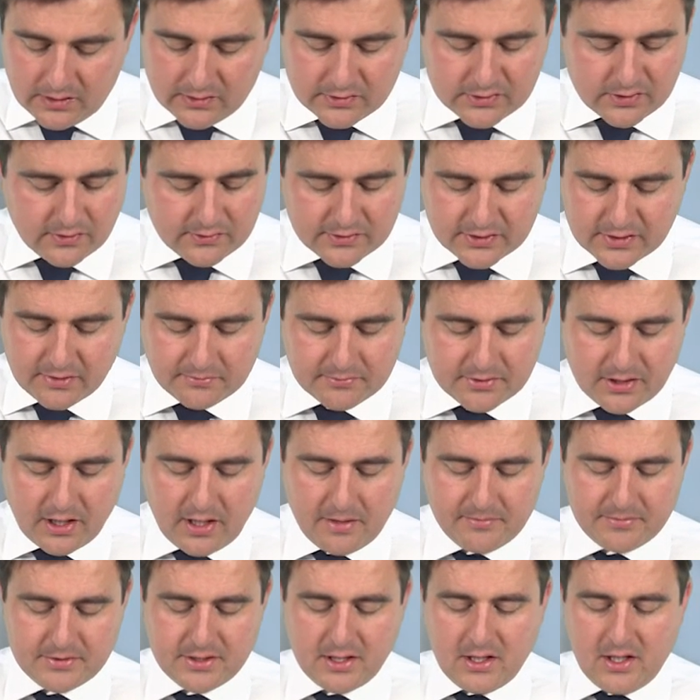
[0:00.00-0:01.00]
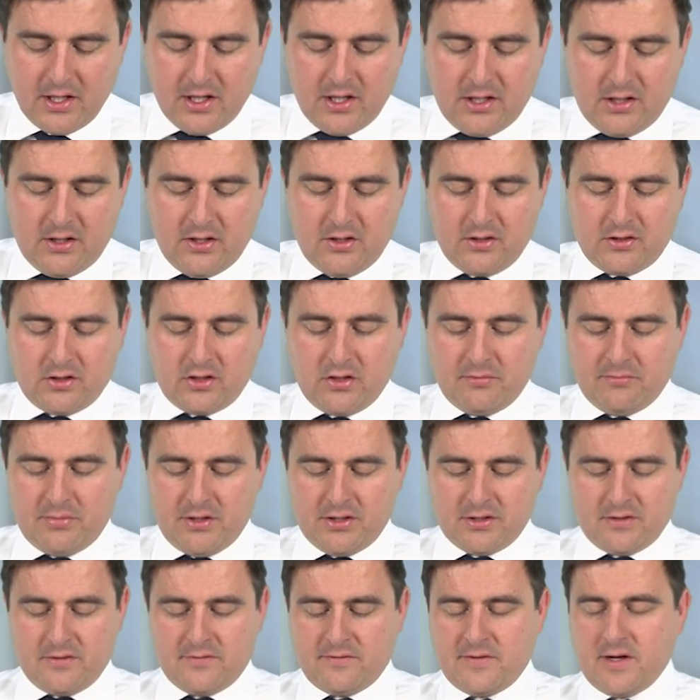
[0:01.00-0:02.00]
So sometimes, you know, it could
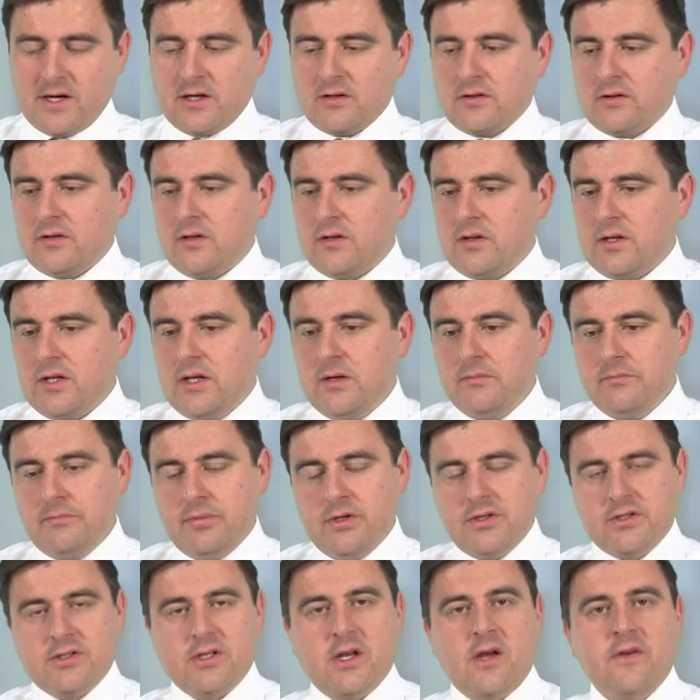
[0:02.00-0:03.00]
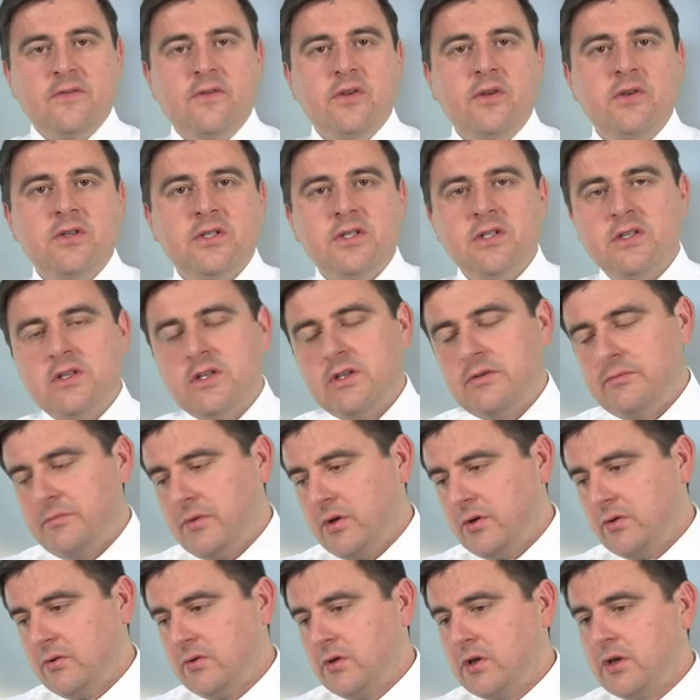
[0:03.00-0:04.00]
be the fact that the inputs that I've used into the
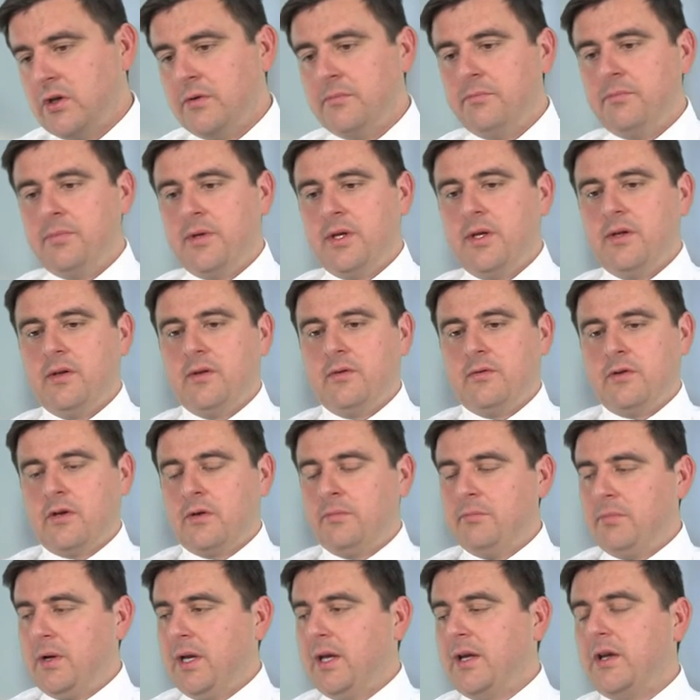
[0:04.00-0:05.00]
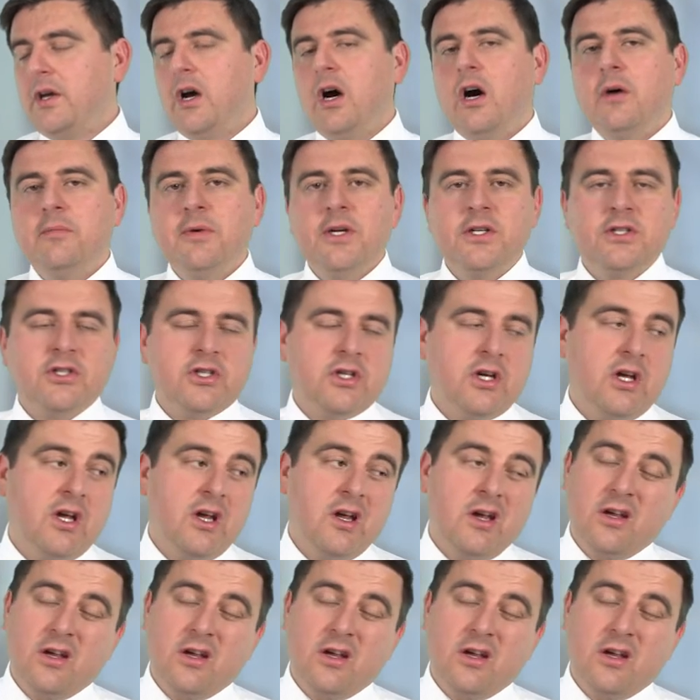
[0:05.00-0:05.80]
model are complete garbage.